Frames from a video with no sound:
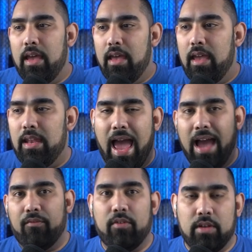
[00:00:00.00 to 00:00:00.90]
an
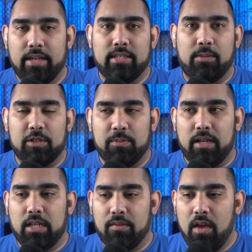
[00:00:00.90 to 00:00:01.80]
advertising
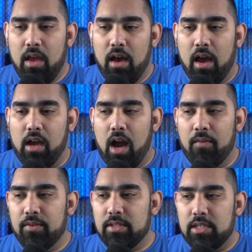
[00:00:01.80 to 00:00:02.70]
perspective, a
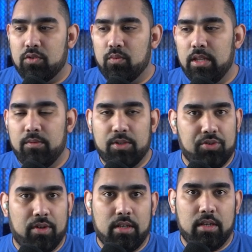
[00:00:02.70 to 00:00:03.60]
conference is really
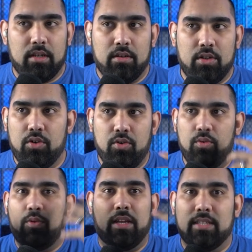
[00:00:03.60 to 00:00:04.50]
restricted to who
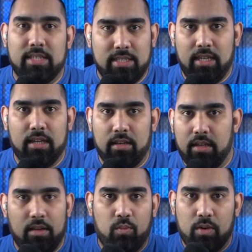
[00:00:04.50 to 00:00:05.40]
can see it
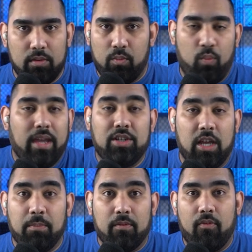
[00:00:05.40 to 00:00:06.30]
in what way,
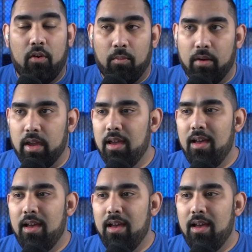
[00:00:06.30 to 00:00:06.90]
shape, or form, right?